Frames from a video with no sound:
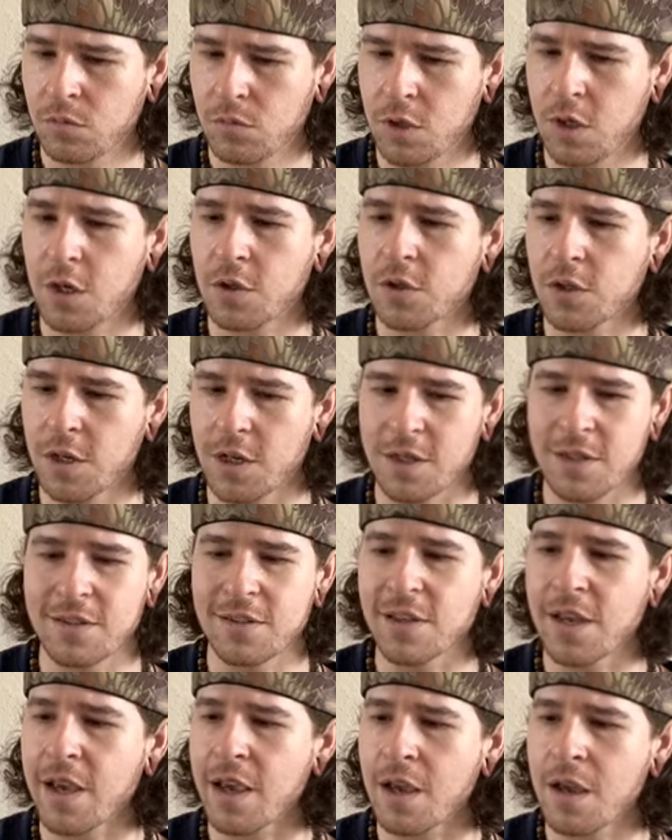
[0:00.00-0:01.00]
I was gonna
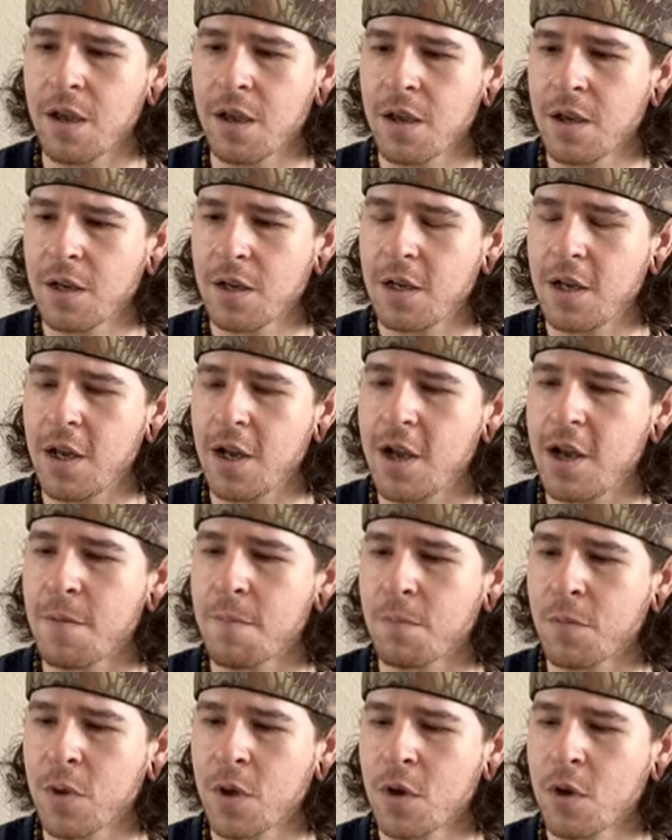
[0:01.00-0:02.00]
say,
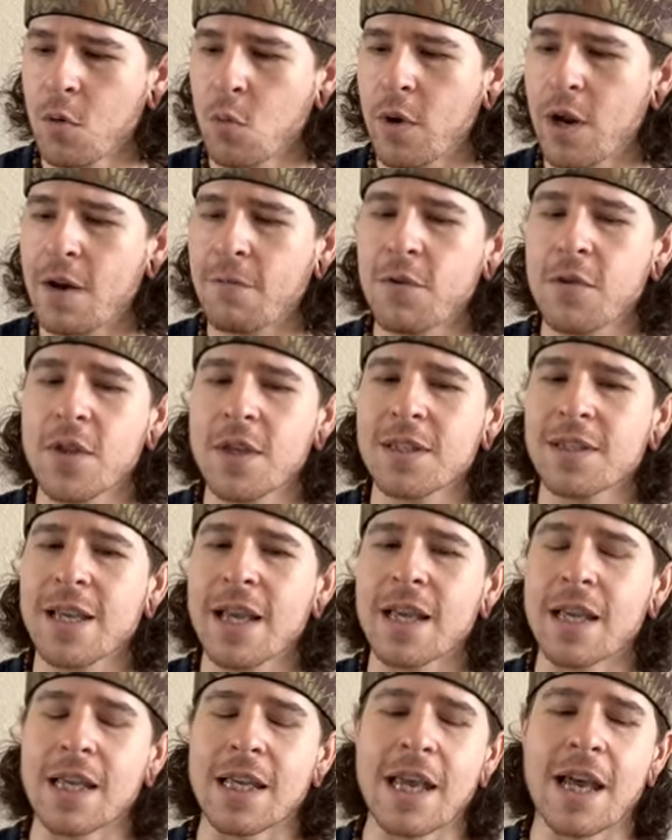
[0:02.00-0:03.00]
whatever this
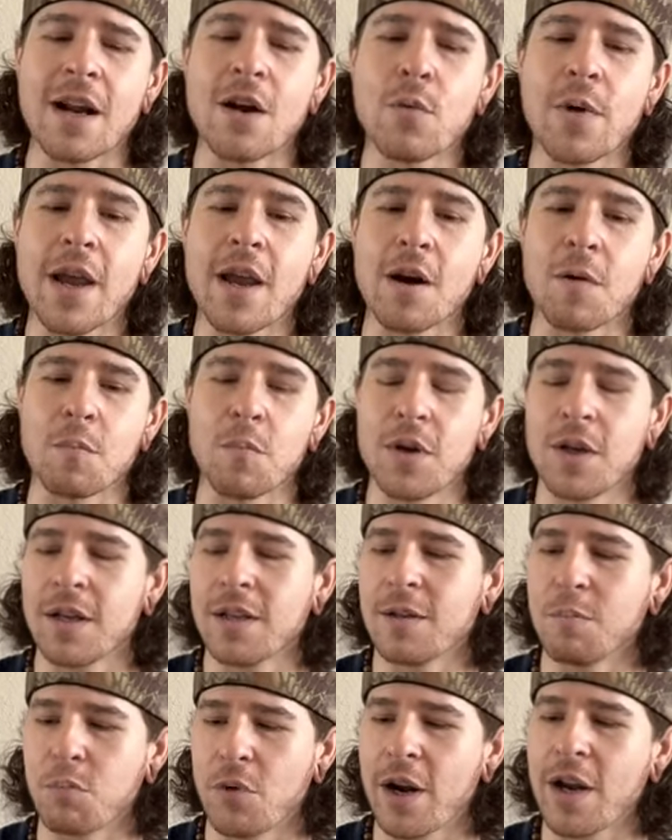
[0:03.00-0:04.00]
like getaway or
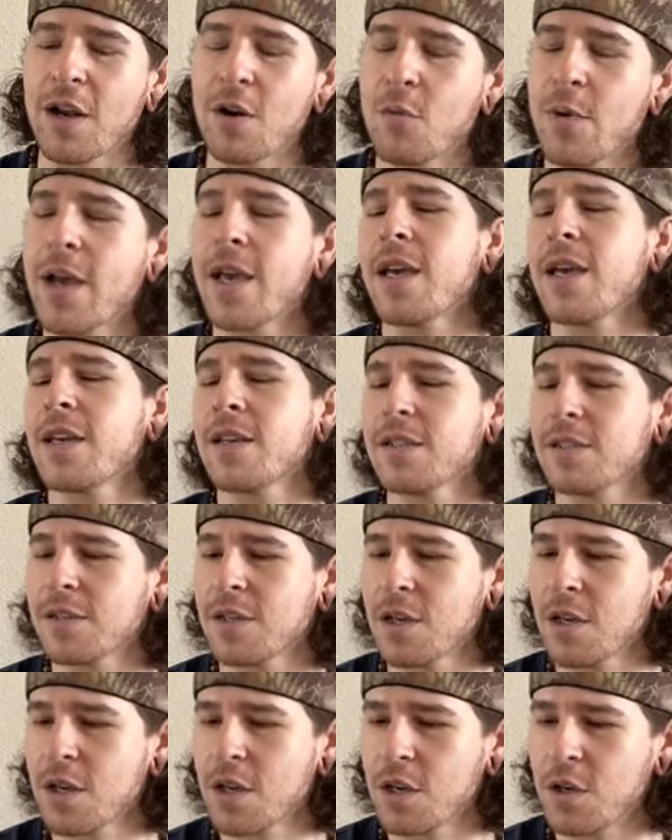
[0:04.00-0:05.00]
breakaway is,
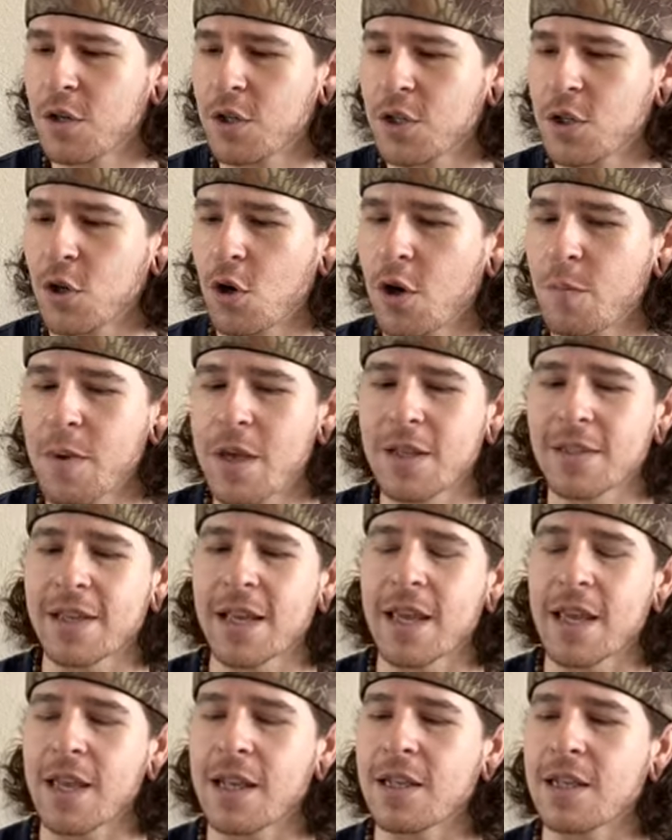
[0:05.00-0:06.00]
you're showing me it's
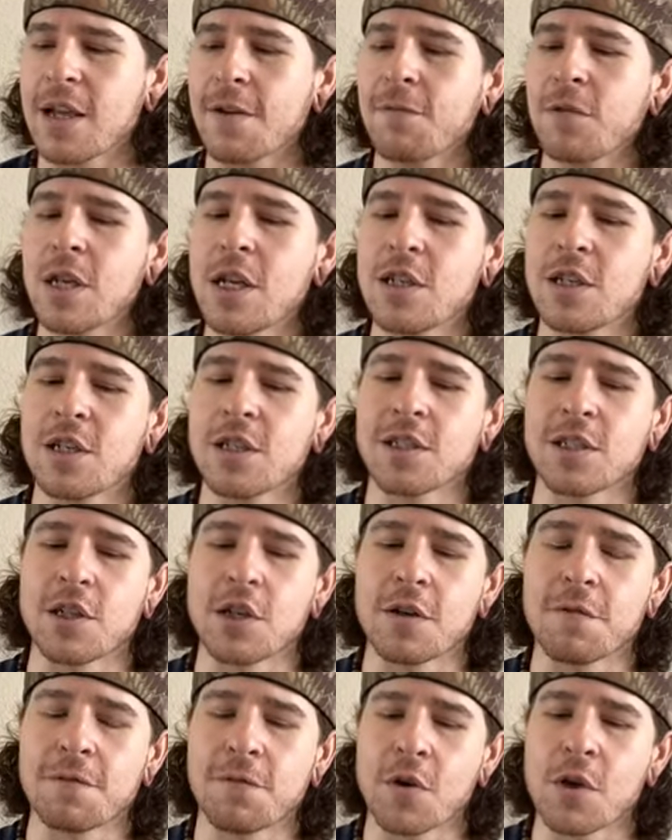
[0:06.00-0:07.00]
like it definitely does
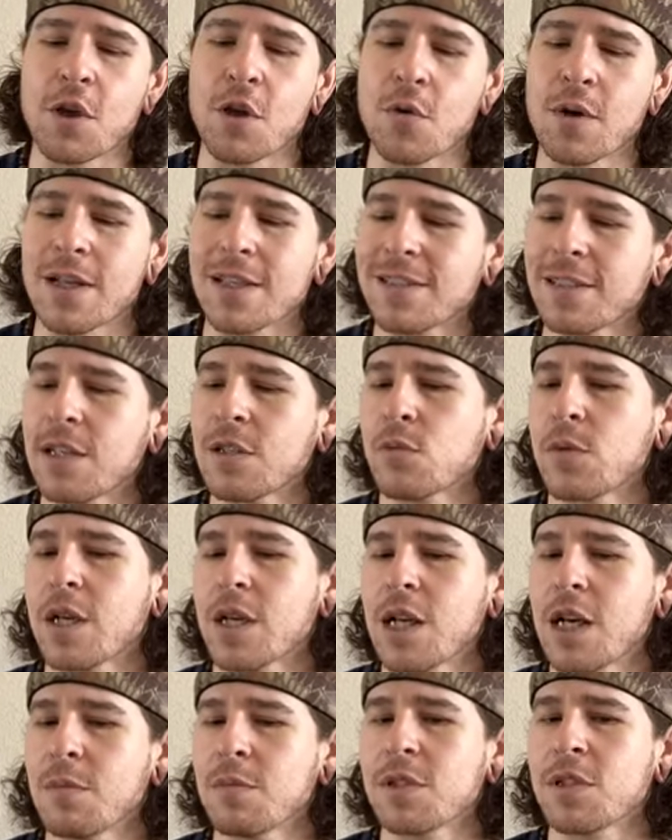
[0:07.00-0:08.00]
good for you in a sense when
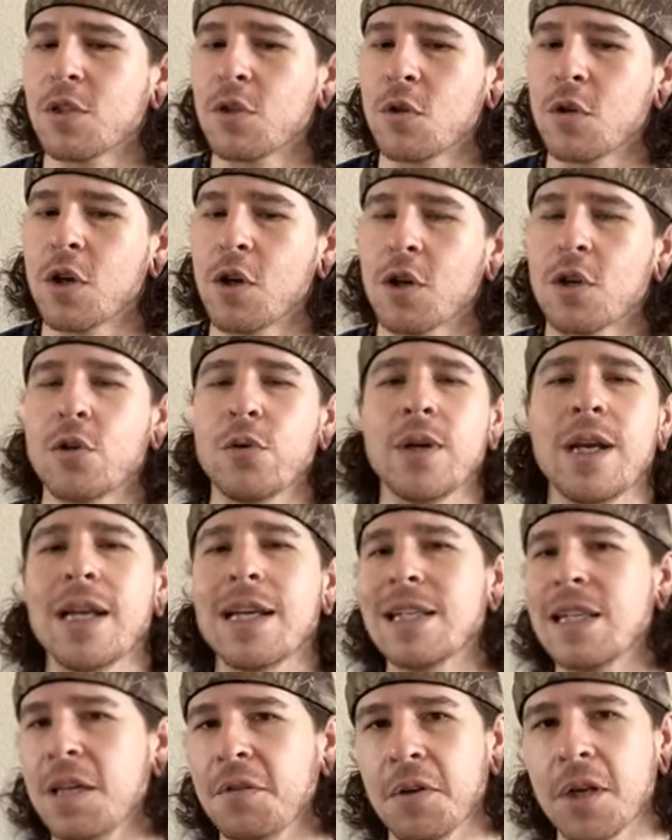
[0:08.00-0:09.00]
it comes to your
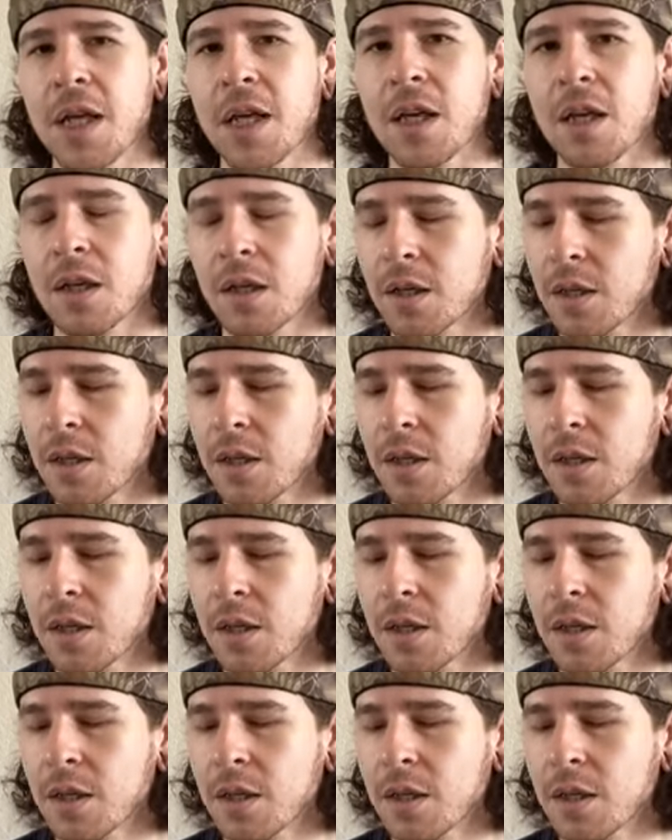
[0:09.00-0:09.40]
creativity.